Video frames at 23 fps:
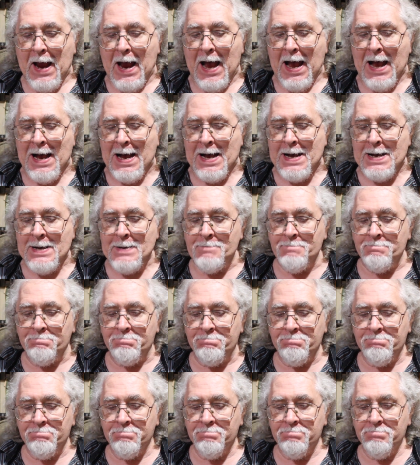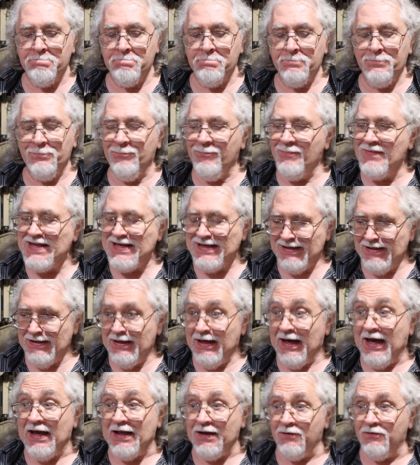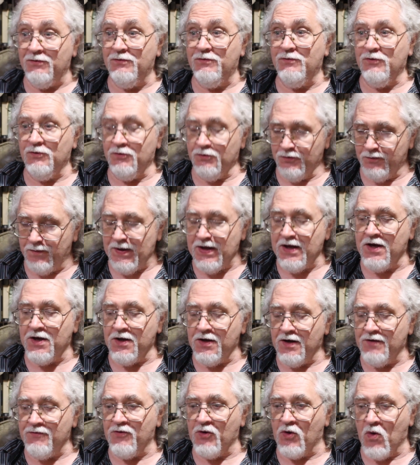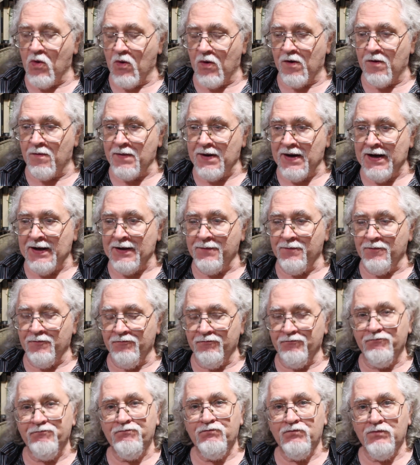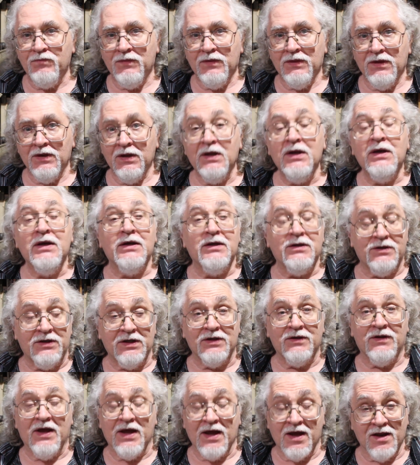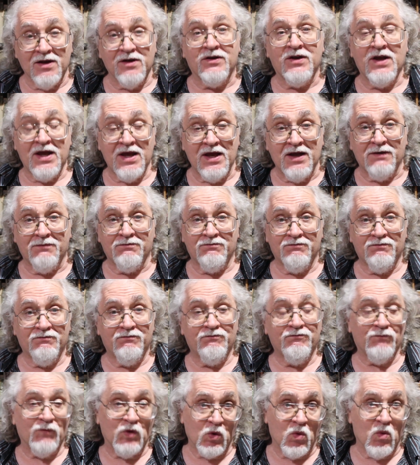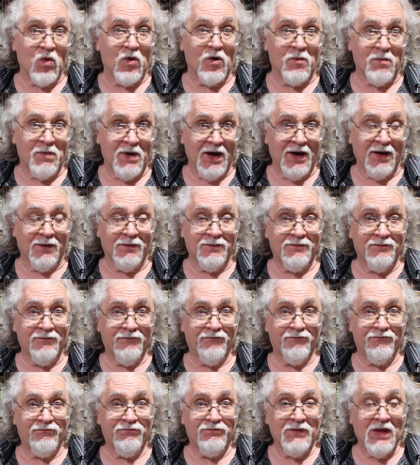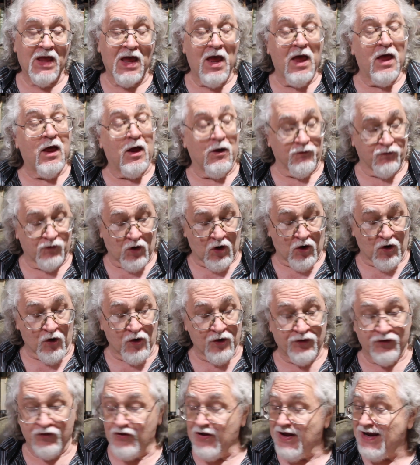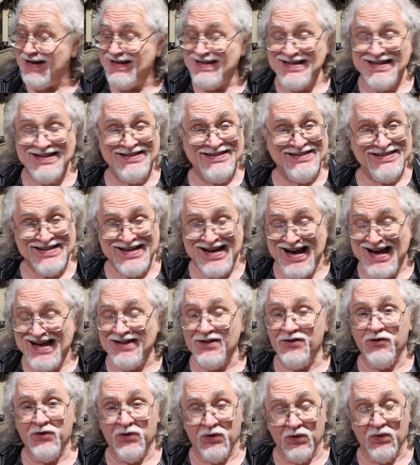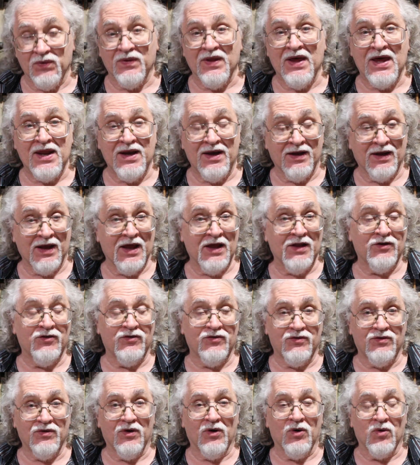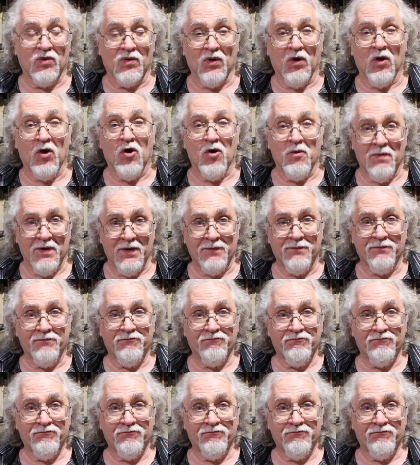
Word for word: Um, and speaking of the quarterback, did they contain the quarterback? Of course, they did not do that against Oklahoma.